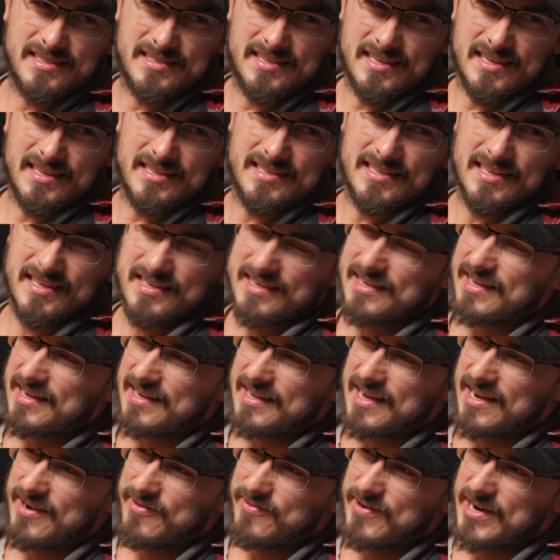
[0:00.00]
says, like, can I
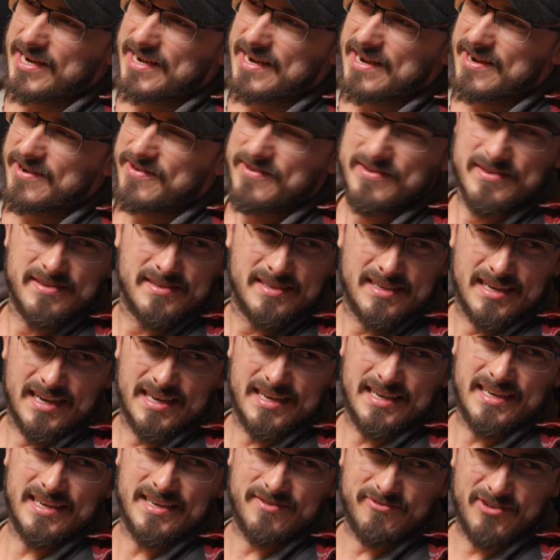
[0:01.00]
get it right now? I
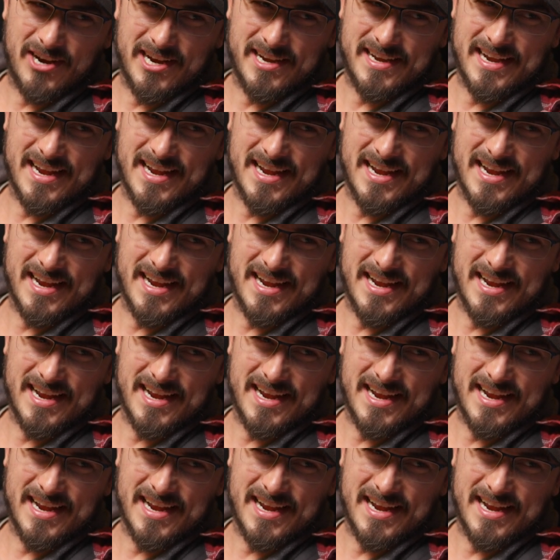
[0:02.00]
need it right